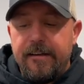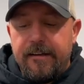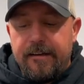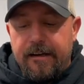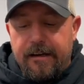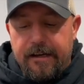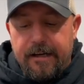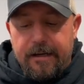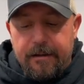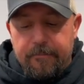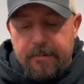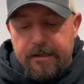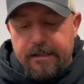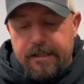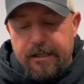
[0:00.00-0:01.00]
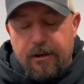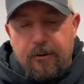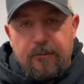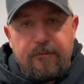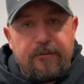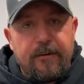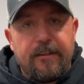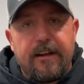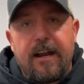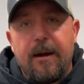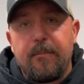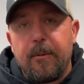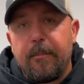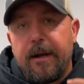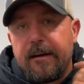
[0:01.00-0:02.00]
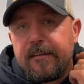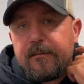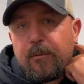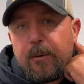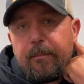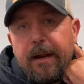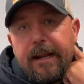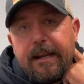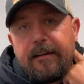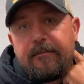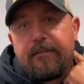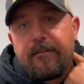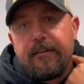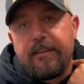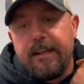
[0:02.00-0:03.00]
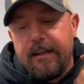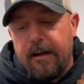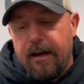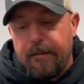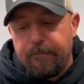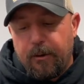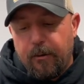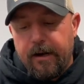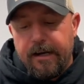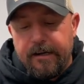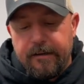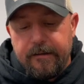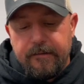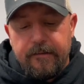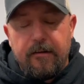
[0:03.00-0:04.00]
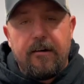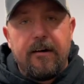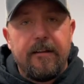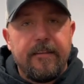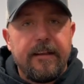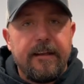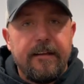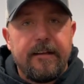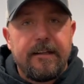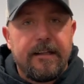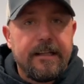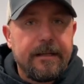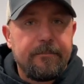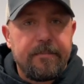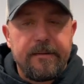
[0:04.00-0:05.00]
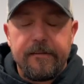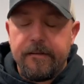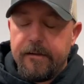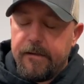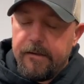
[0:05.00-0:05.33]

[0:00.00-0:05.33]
For the couple bucks we're paying for the upgrade on the clips,